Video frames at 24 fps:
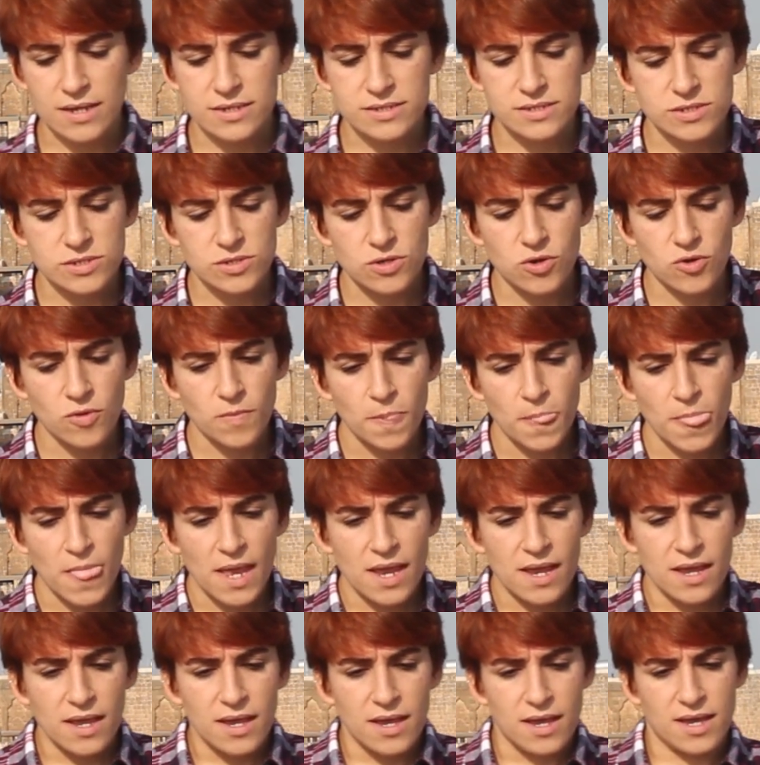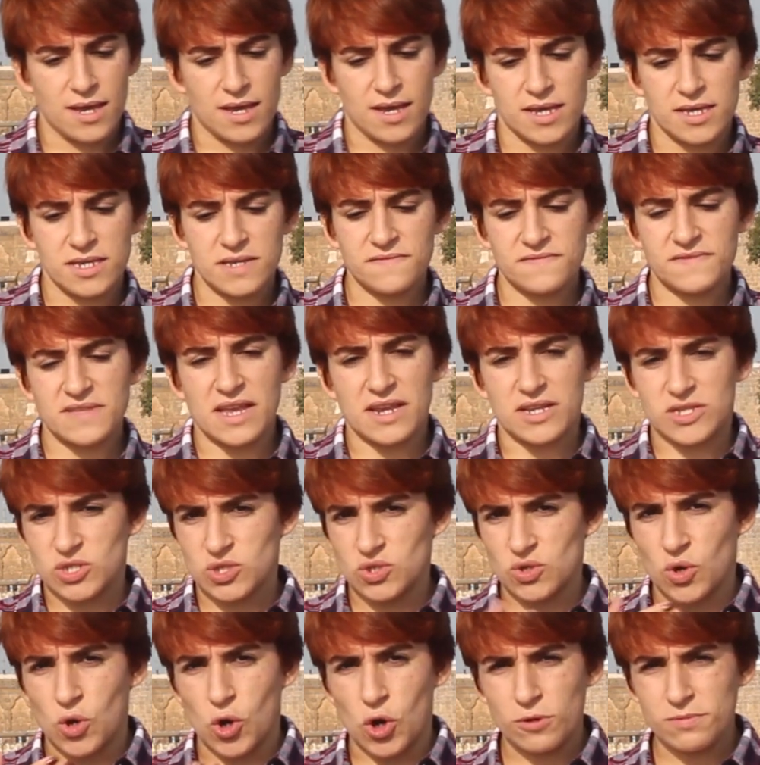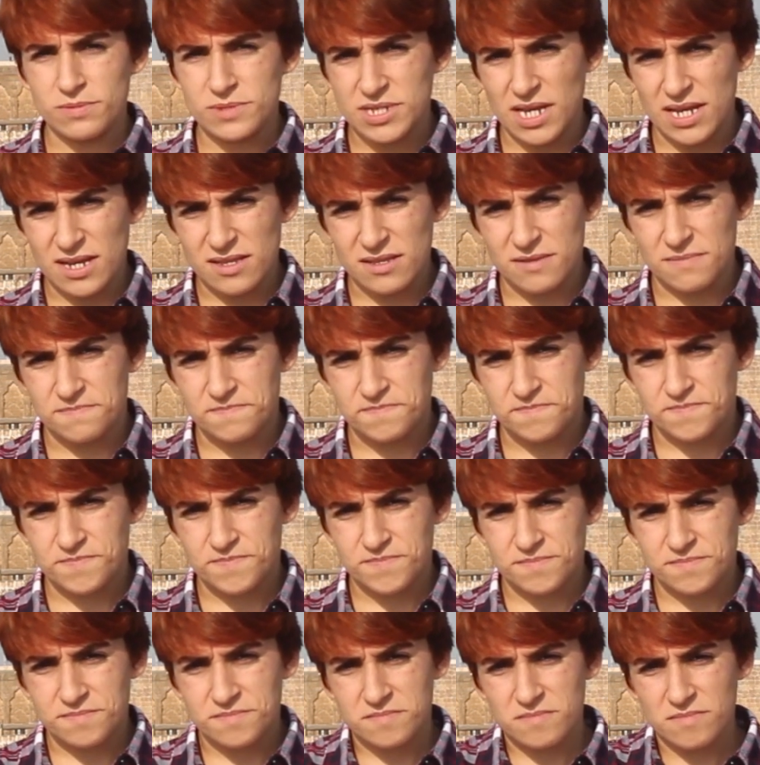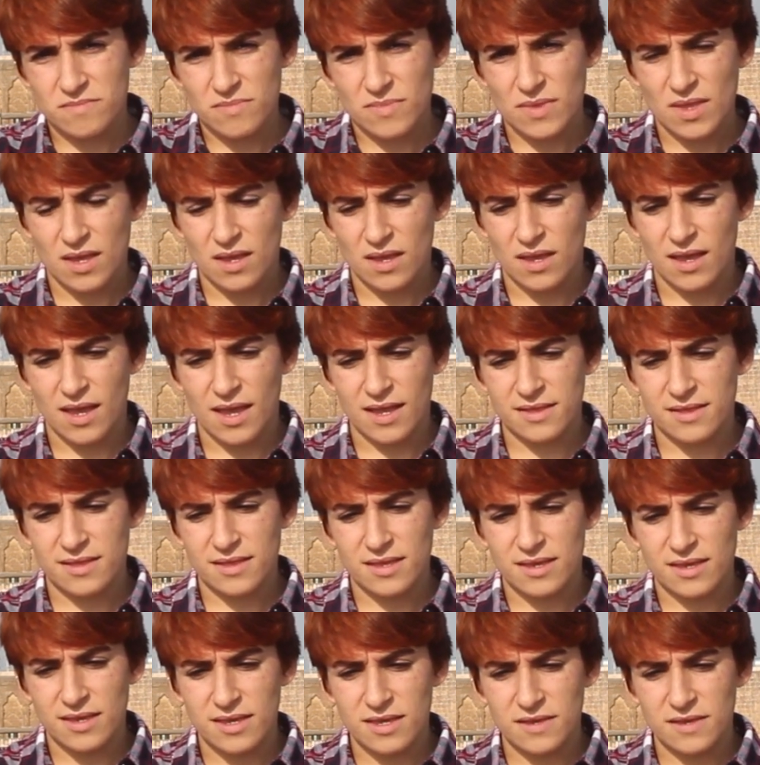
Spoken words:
So if there is no object, and